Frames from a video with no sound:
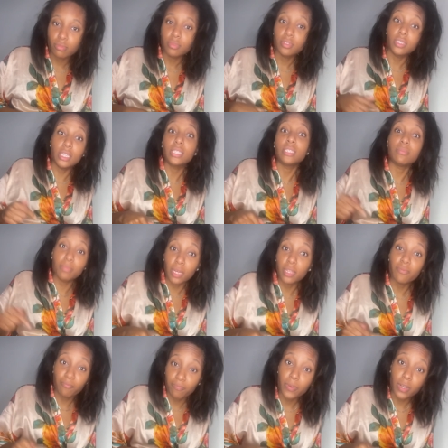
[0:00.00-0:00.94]
This my
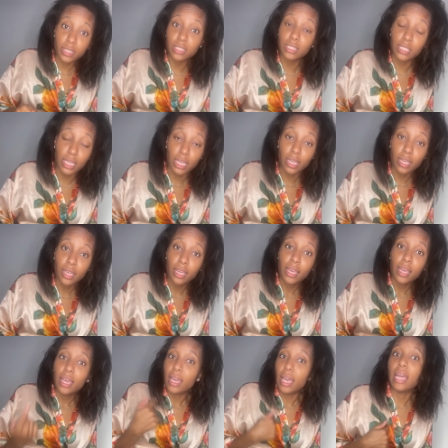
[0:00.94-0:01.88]
tea,
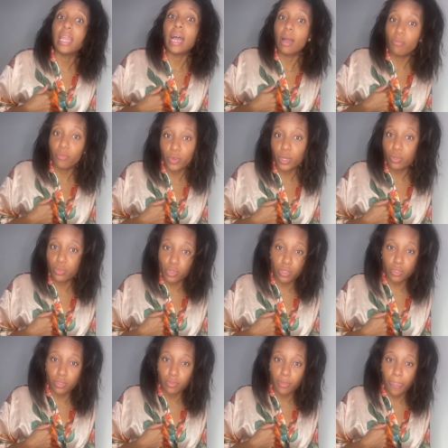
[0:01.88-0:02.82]
and I'm real
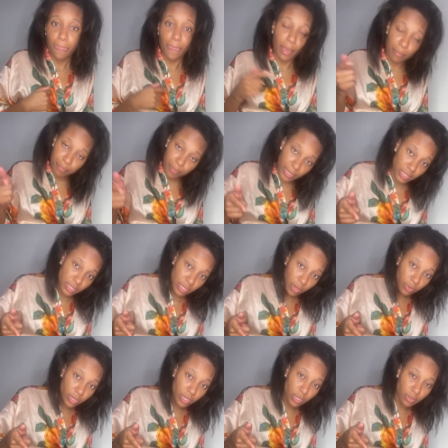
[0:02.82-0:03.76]
too. I'm Big
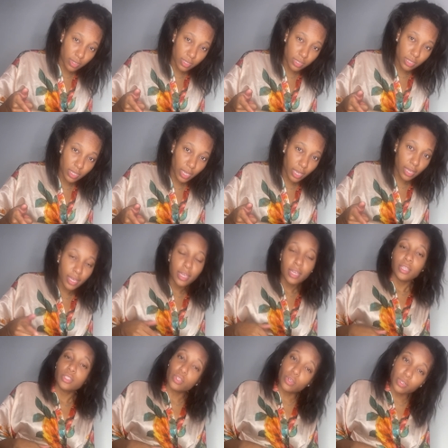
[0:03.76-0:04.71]
Toni, you understand?
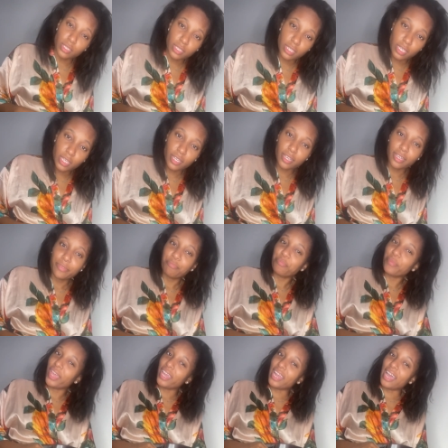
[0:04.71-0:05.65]
Toni Sr.
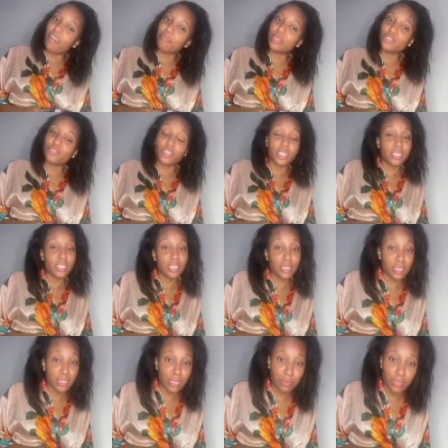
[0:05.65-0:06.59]
And I've been drinking tea
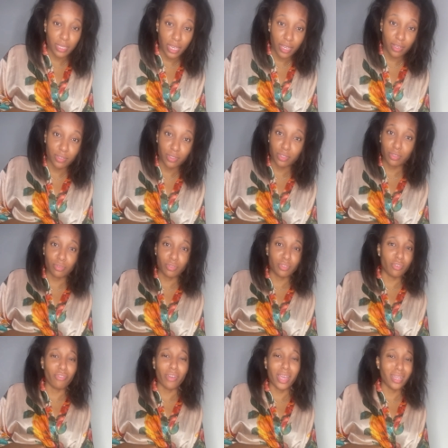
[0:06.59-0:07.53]
since I was 8 years old.
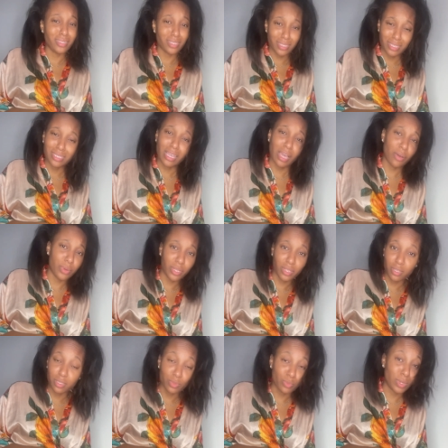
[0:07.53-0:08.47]
So right, this is how it
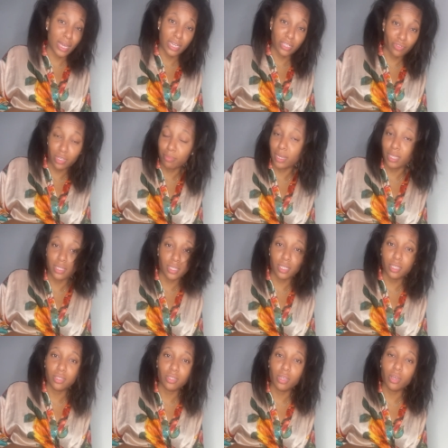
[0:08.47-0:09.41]
looks when I drink my tea.
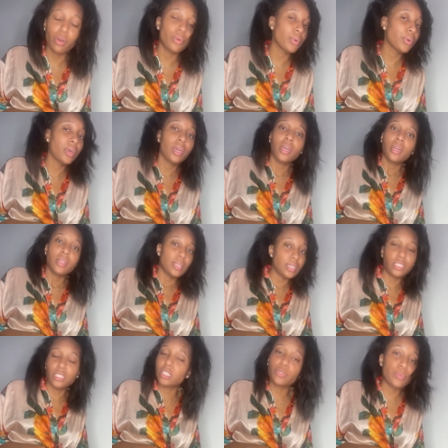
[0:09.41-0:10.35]
So
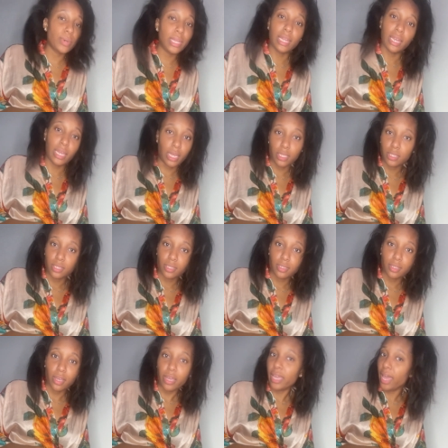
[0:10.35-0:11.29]
that's just what it is,
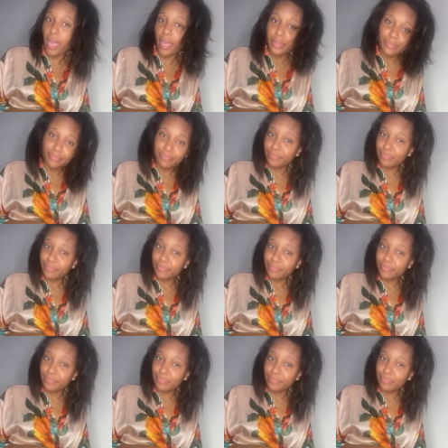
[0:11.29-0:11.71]
okay?